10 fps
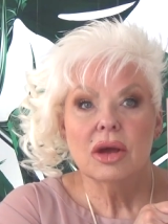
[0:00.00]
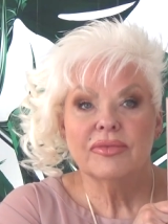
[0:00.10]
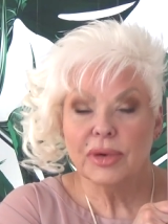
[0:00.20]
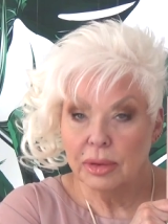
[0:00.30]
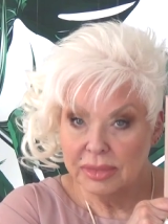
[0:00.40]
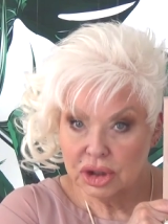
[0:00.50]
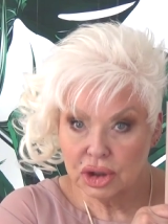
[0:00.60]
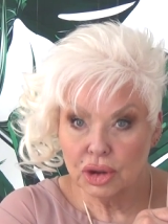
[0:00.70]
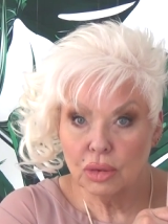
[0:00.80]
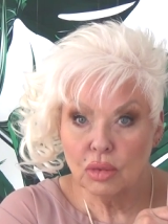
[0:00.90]
For a
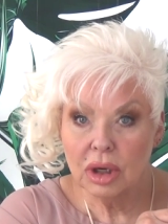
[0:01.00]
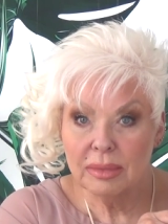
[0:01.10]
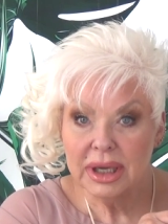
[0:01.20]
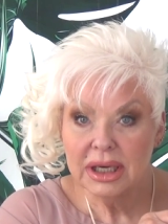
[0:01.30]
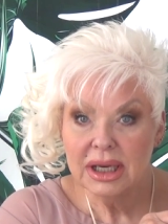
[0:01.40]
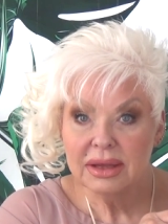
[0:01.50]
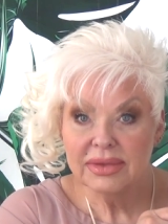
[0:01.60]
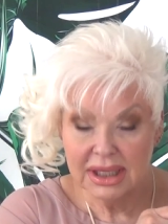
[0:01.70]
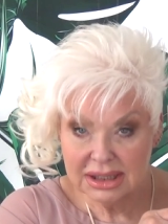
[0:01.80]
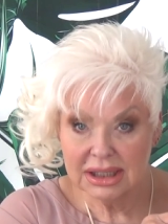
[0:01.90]
mature woman,
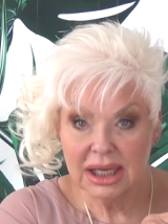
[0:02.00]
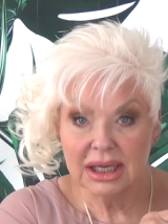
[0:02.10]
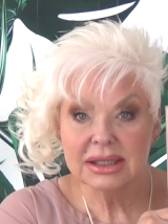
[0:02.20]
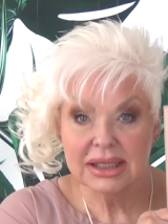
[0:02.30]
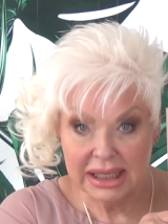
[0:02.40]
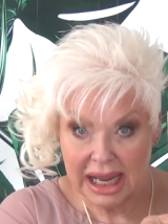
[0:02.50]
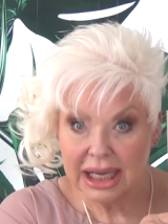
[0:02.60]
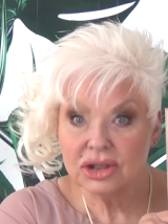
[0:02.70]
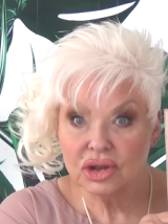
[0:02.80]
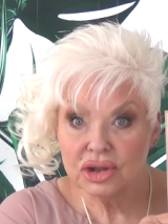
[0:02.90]
this is the
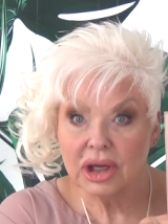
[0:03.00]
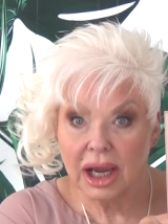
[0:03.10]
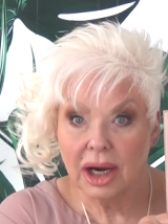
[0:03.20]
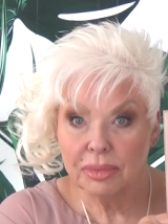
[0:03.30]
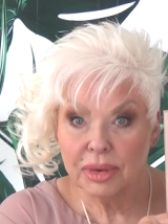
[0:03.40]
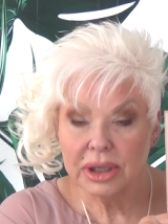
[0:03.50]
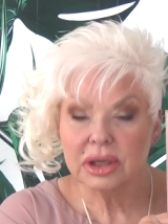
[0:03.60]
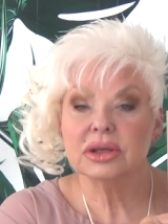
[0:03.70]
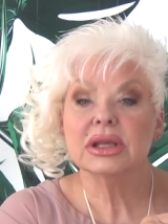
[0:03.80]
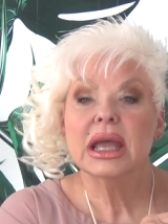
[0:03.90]
answer to our
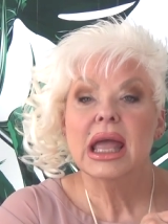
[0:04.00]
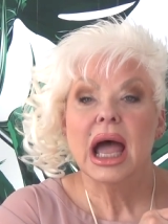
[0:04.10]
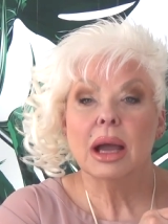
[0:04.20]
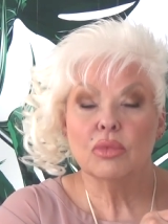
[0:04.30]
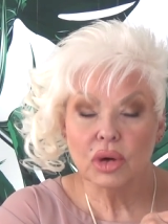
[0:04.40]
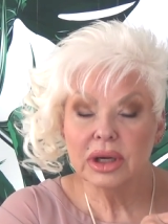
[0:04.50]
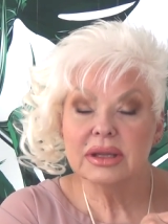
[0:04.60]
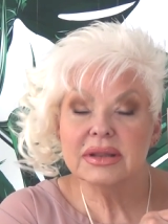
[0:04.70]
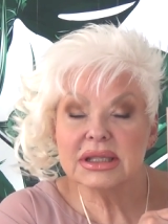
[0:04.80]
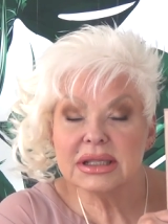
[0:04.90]
prayers. I'm
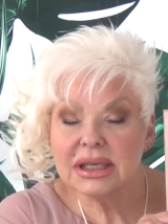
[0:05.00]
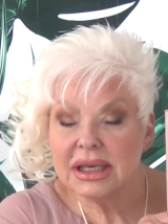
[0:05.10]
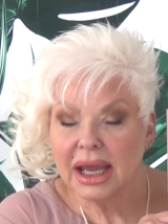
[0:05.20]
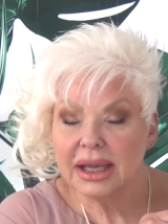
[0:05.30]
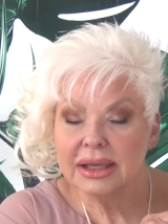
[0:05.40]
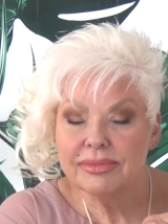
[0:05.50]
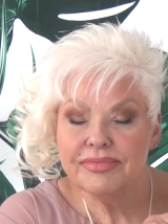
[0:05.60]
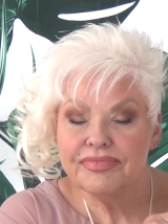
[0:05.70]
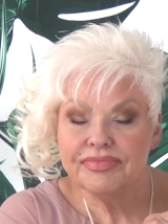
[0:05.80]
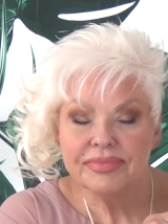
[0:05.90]
wearing this today
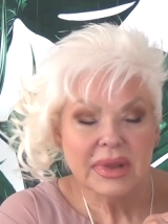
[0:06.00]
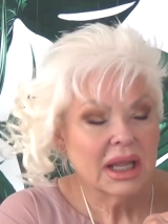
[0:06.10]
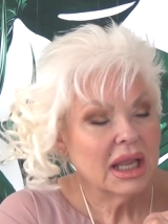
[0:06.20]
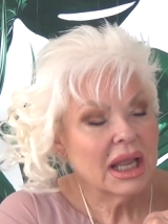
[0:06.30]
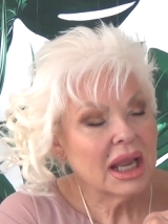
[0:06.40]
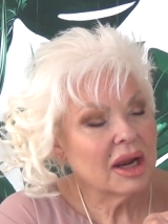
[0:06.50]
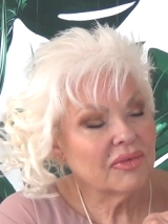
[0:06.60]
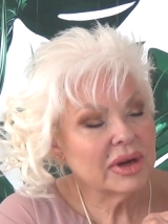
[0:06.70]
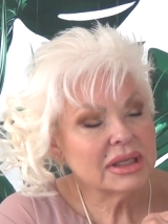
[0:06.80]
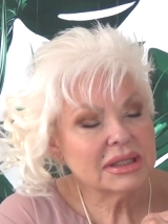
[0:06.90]

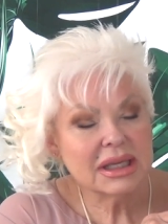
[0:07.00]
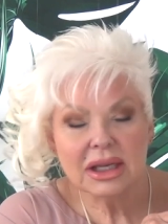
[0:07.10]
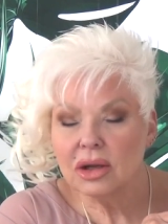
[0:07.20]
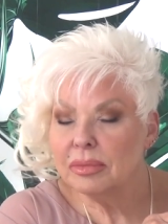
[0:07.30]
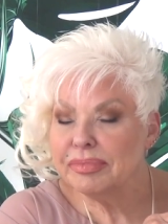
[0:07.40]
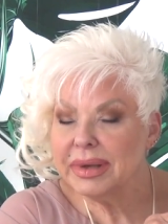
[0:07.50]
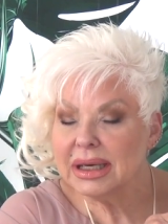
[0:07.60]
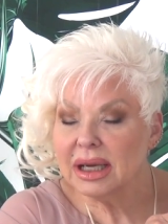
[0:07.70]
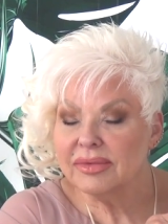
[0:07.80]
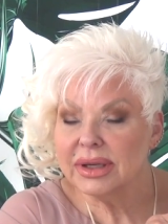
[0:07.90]
Every single
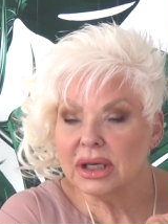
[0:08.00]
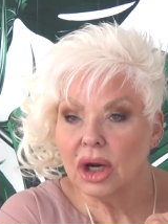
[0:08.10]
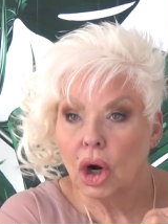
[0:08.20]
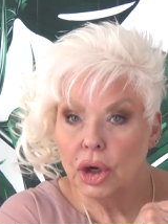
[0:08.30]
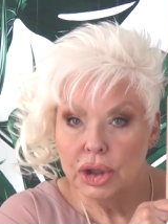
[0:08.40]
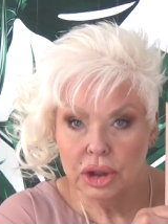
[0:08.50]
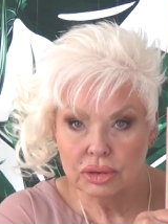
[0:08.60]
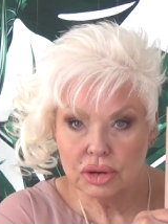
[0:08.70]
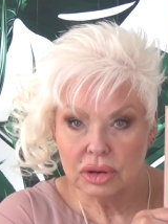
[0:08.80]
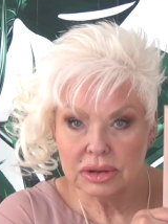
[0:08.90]
bit of it are
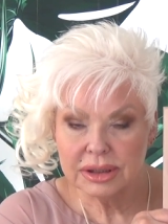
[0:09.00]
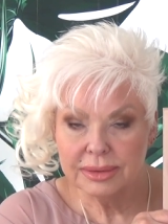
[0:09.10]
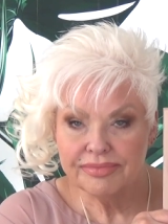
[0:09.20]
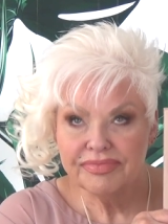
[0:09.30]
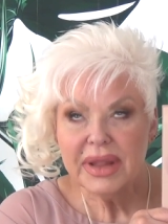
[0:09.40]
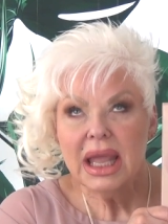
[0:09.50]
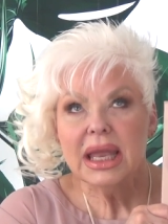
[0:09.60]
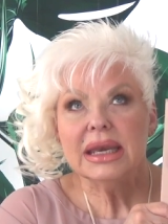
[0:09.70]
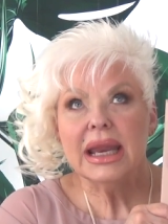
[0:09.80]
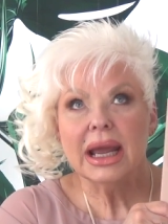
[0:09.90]
neutrals.
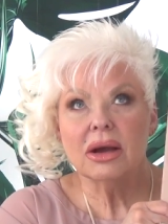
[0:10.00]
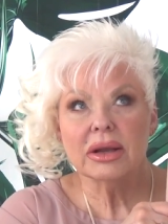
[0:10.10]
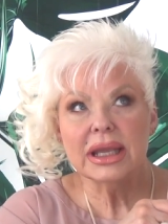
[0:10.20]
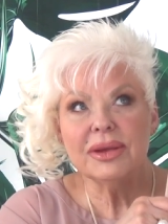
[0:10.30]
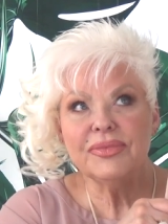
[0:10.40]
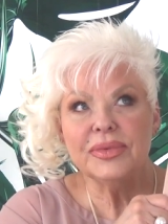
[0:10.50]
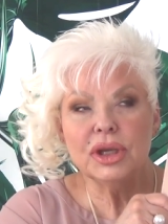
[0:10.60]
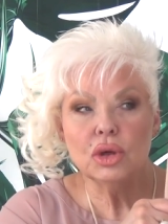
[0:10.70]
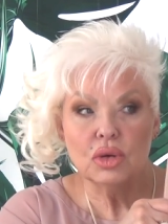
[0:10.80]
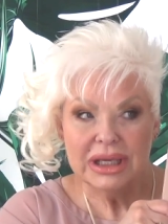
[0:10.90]
Now, if
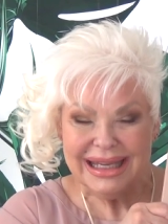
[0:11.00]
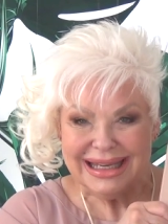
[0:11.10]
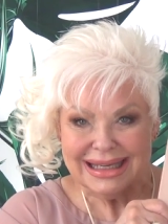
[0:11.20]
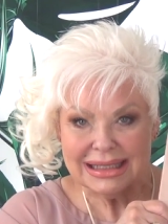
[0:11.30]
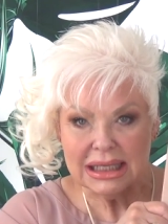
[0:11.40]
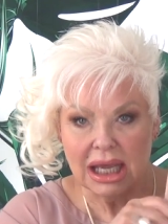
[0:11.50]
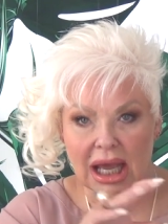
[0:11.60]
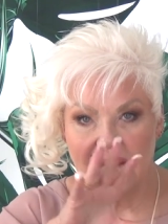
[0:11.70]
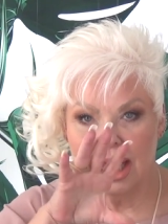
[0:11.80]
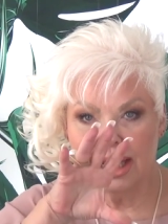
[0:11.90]
you get
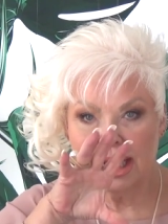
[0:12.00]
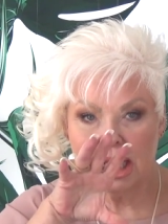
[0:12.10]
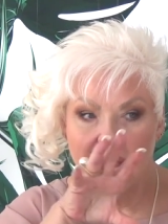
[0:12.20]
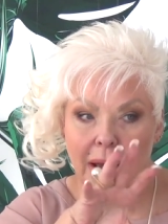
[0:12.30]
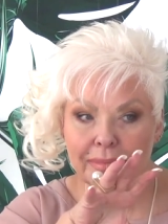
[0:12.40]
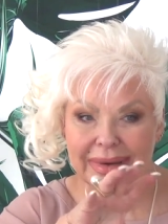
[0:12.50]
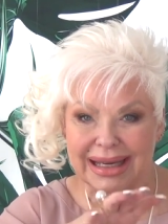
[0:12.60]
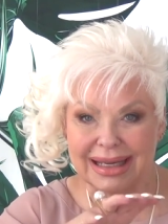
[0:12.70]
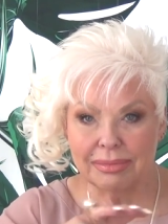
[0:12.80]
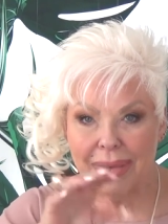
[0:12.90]
an
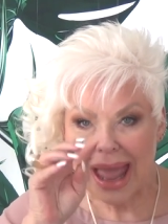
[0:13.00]
accompanying